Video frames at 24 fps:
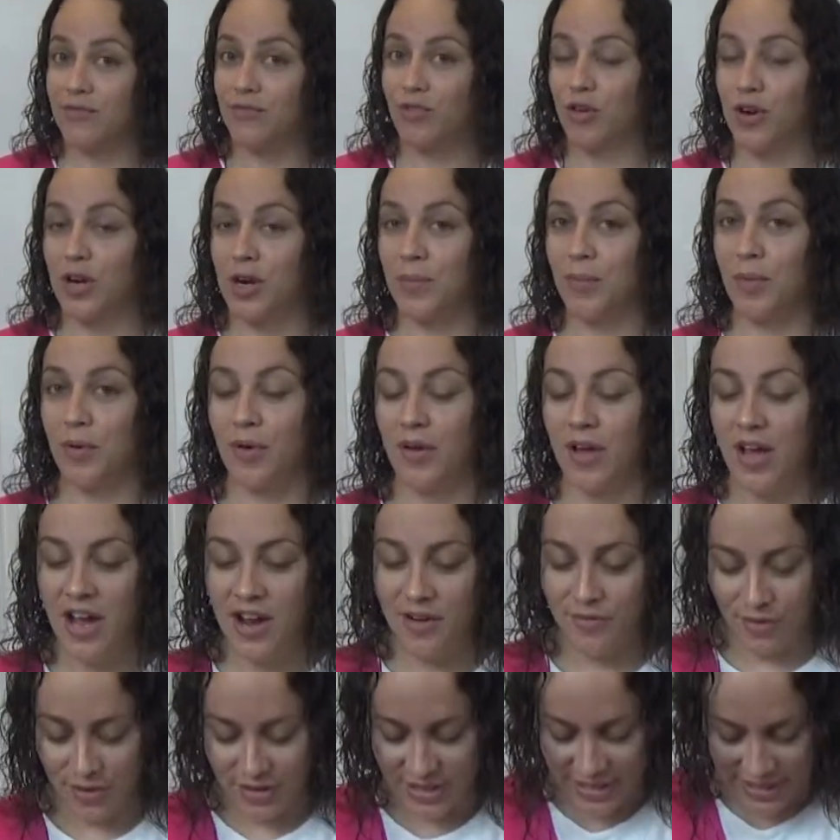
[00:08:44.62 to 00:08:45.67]
affordable
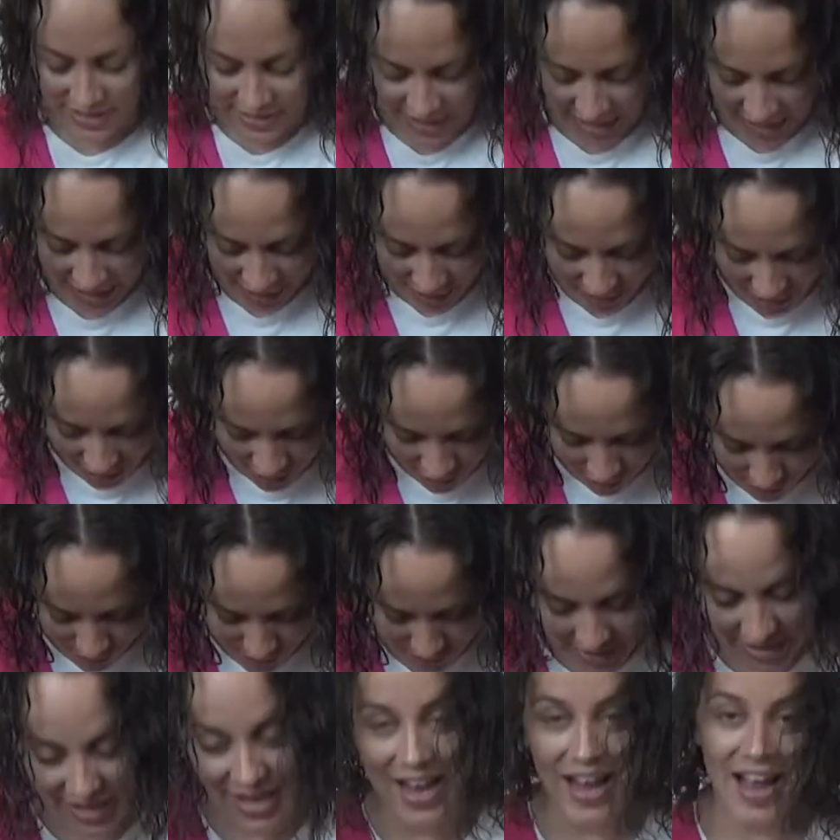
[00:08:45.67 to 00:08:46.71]
for the entire
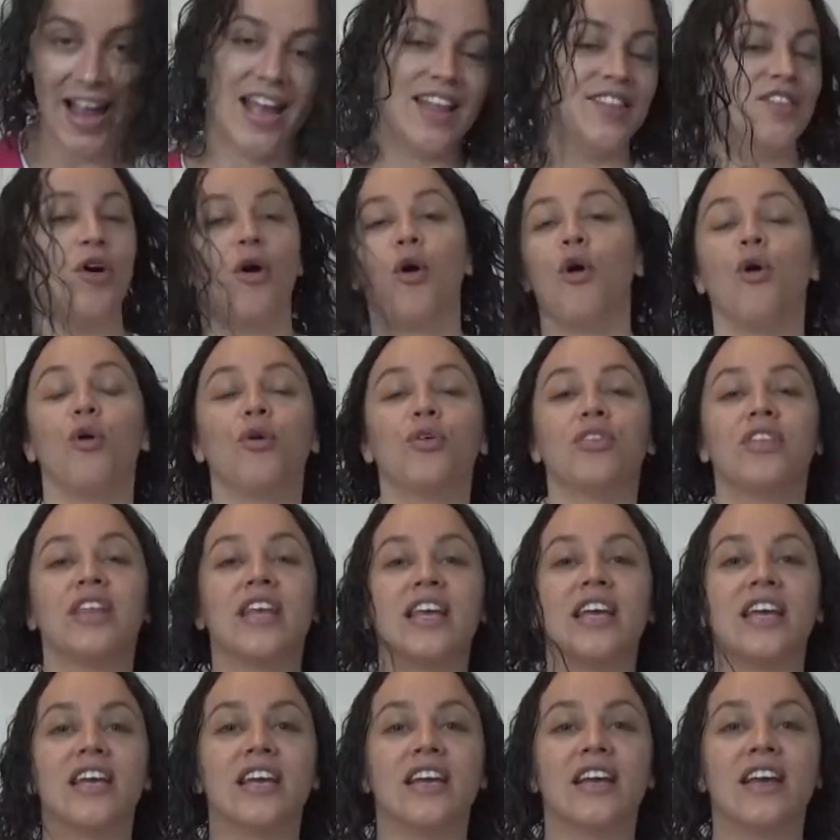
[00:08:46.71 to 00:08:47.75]
outfit, and the whole
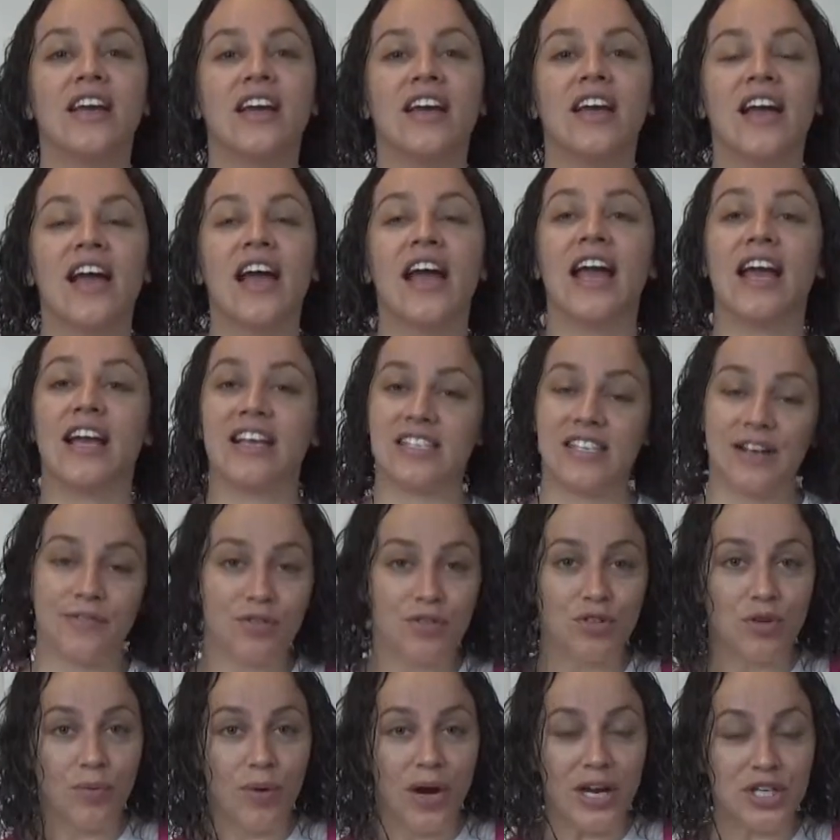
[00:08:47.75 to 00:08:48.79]
thing, except
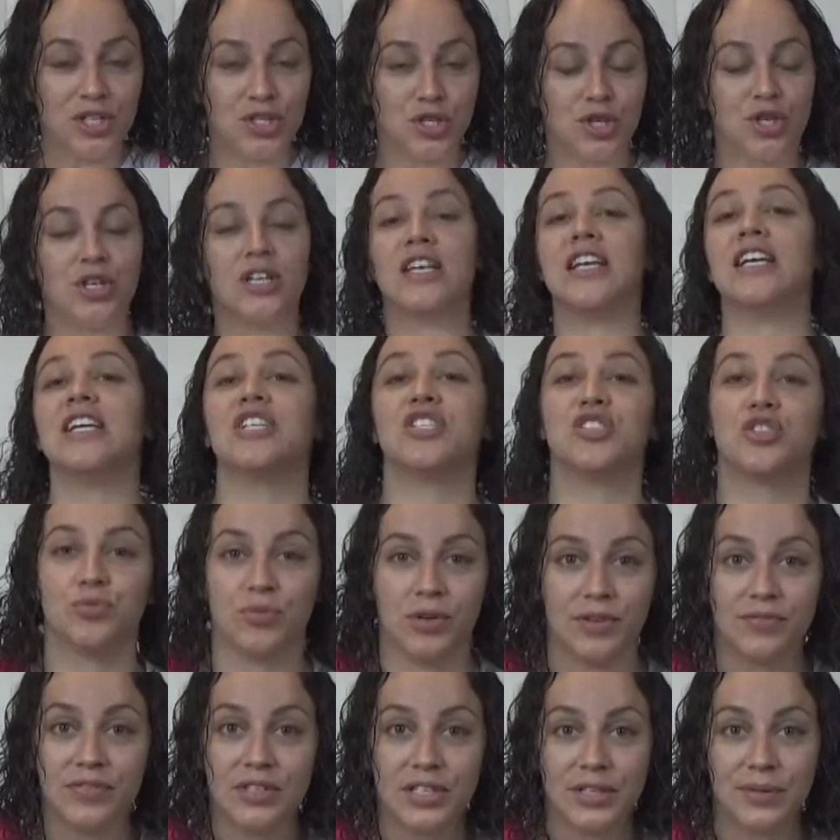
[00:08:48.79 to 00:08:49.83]
for the white shirt, is
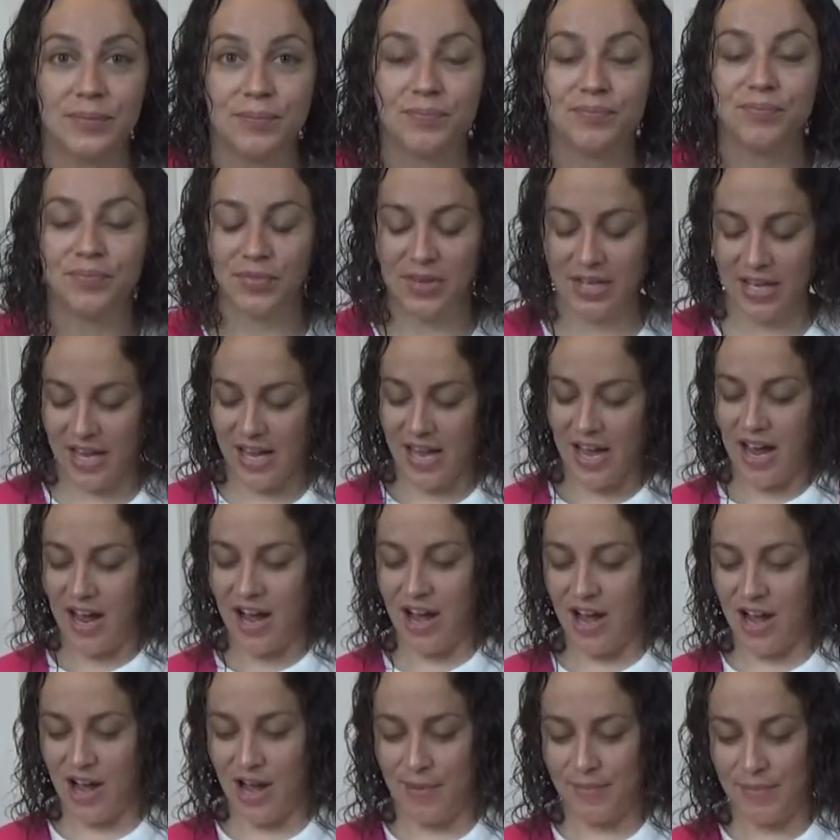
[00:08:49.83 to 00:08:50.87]
thrifted.
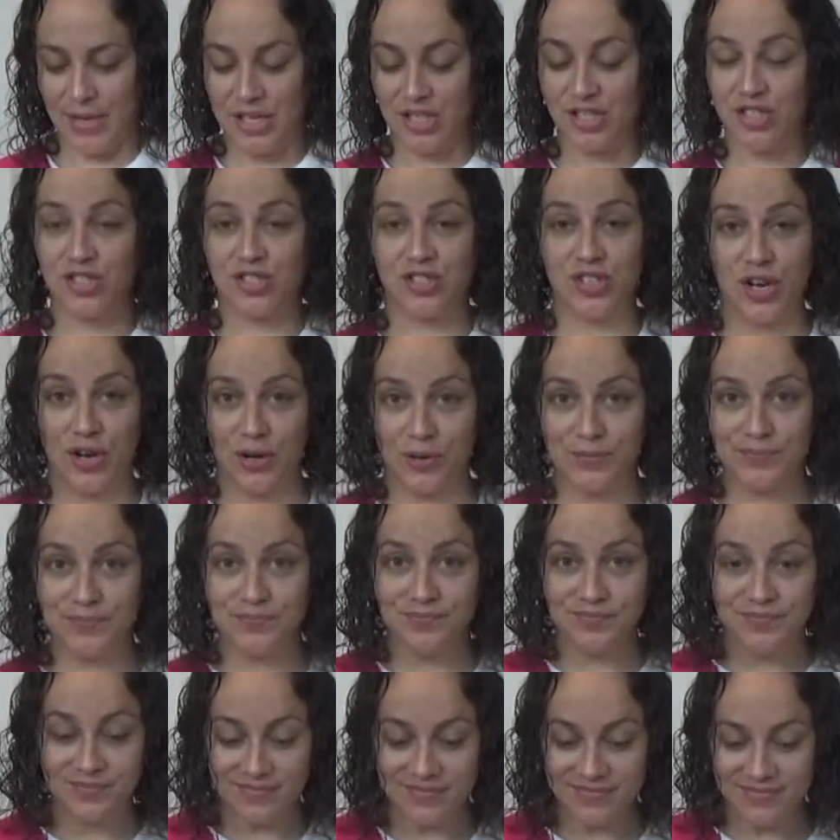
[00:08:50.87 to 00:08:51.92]
Um, so
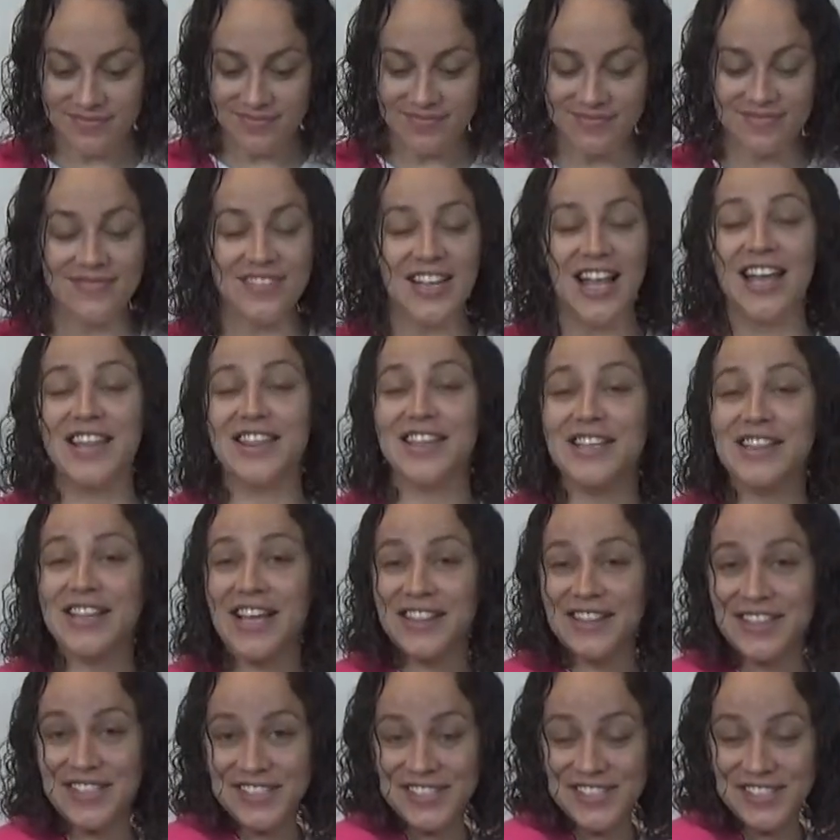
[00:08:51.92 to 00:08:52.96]
I think
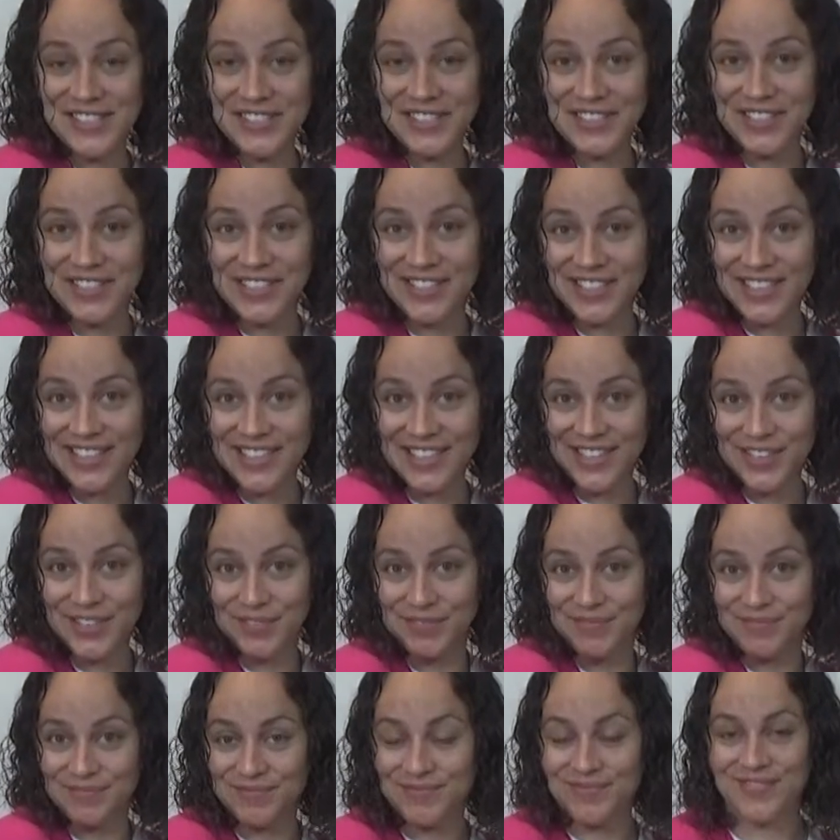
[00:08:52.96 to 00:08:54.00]
that this is a look.
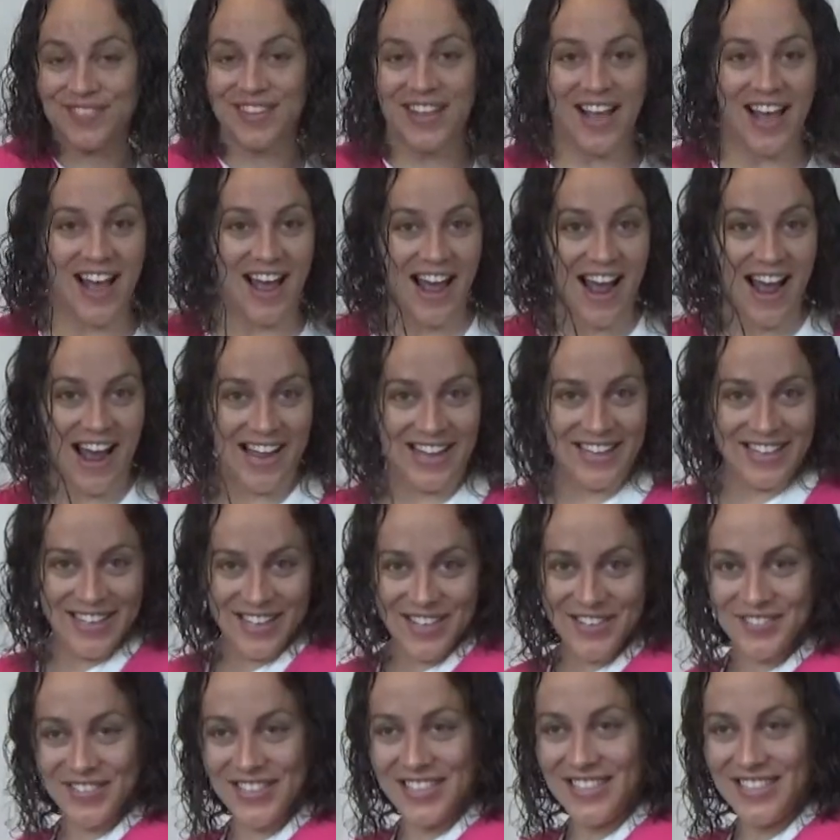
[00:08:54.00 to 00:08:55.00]
I love